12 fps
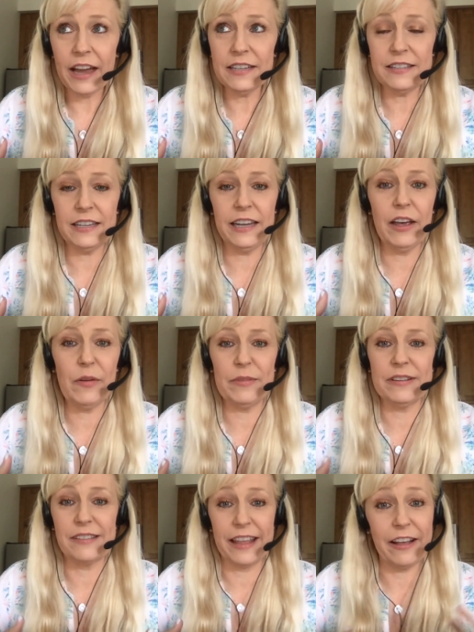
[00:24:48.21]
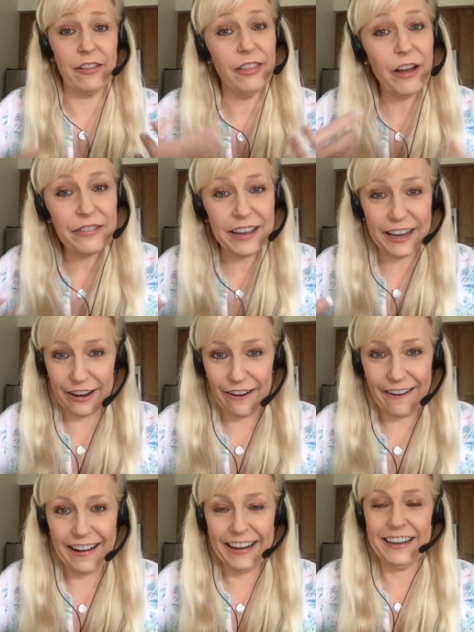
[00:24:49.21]
I see him as like a loving
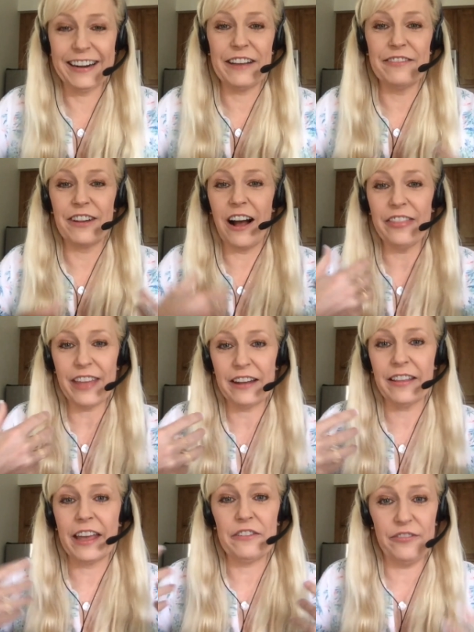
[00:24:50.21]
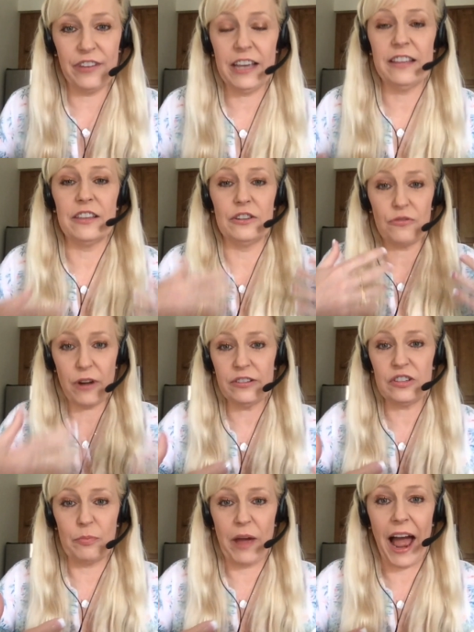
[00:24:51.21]
God, and I've got that like faith and
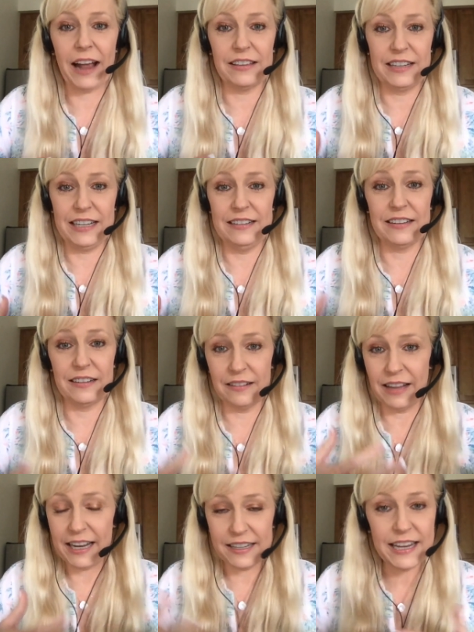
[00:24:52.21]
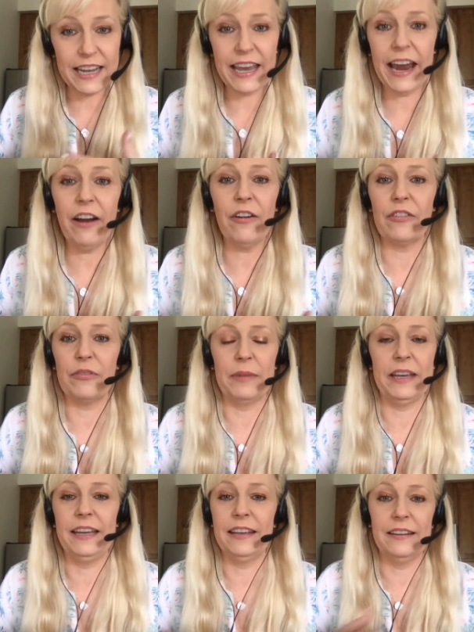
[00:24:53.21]
trust back that he's going to like take care of
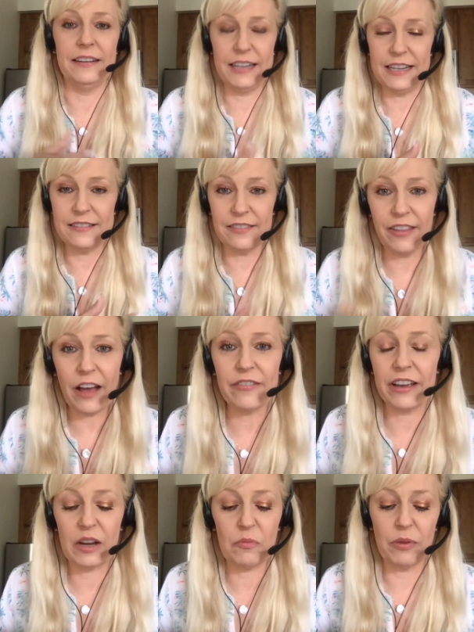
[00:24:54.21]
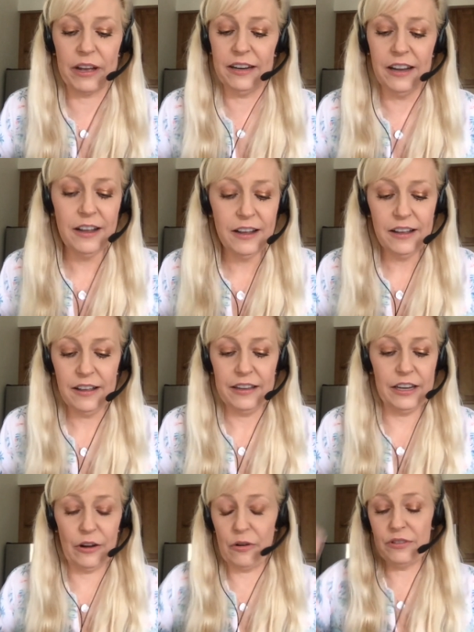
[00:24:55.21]
me, and he's loving. But,
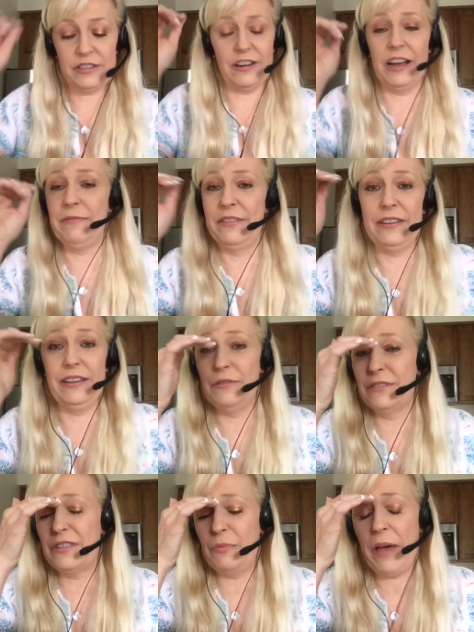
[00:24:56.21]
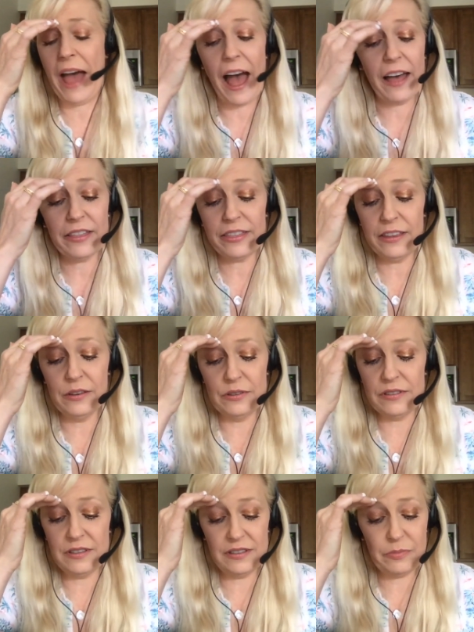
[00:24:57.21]
you know, Simon, it was the path. It
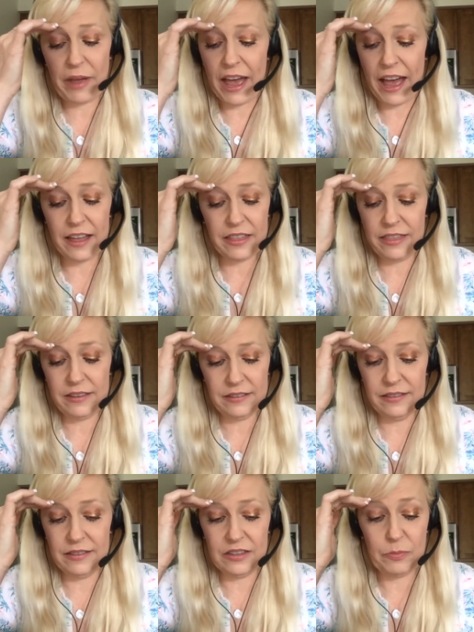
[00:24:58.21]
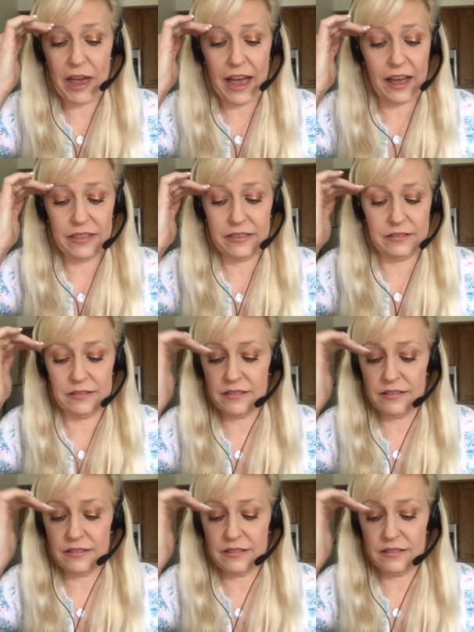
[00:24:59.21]
was this path. This path